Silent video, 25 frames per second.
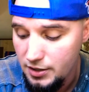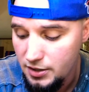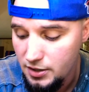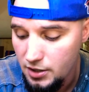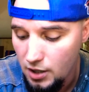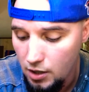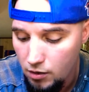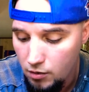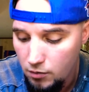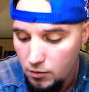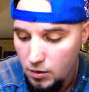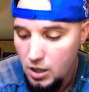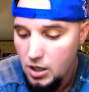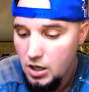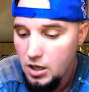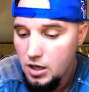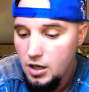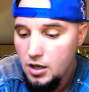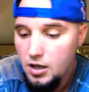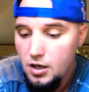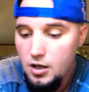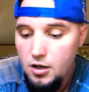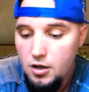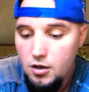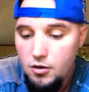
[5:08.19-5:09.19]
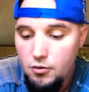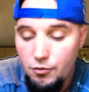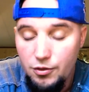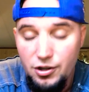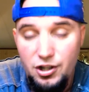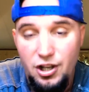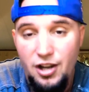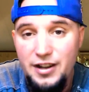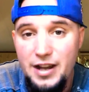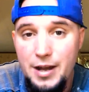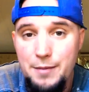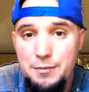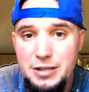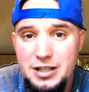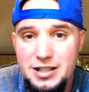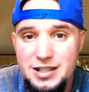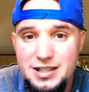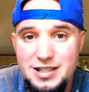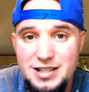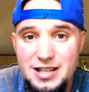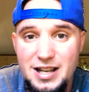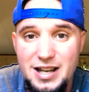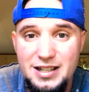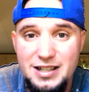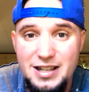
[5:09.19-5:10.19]
So, with all that being
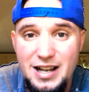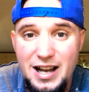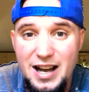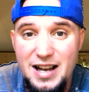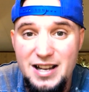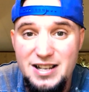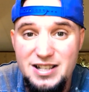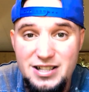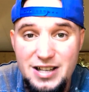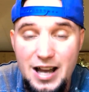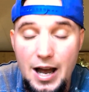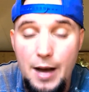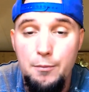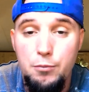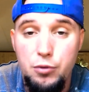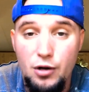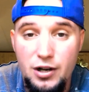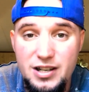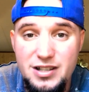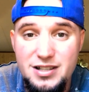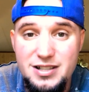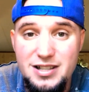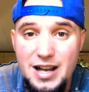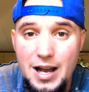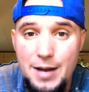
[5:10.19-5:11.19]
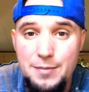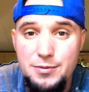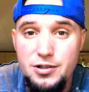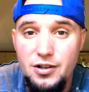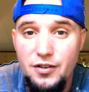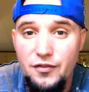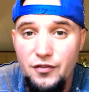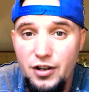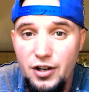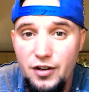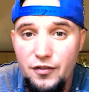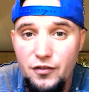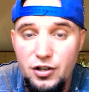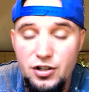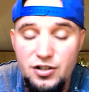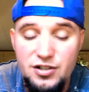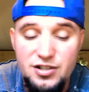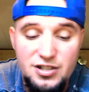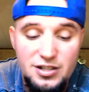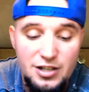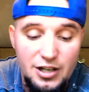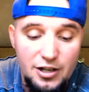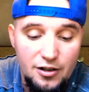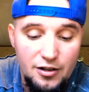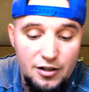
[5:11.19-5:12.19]
said, guys, yeah, brain zaps are very, very
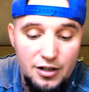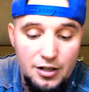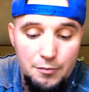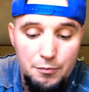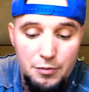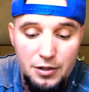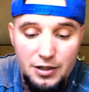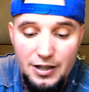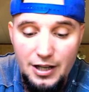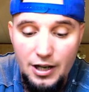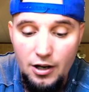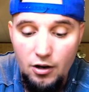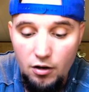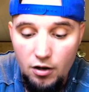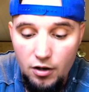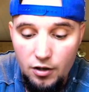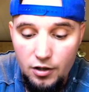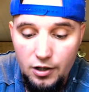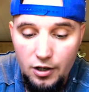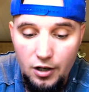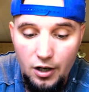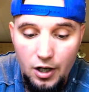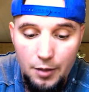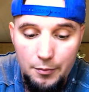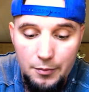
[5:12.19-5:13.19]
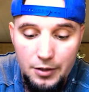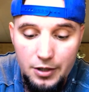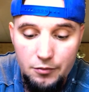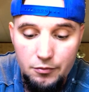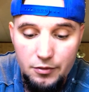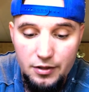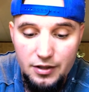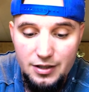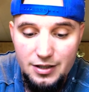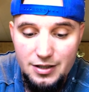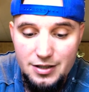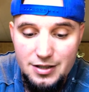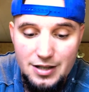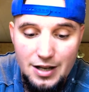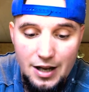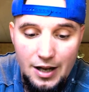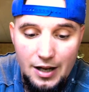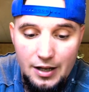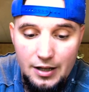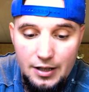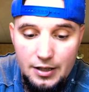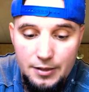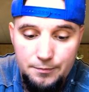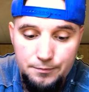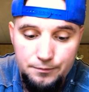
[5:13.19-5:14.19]
scary, but they are common with
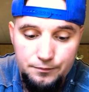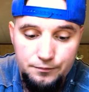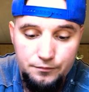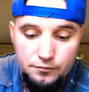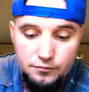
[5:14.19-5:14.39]
anxiety.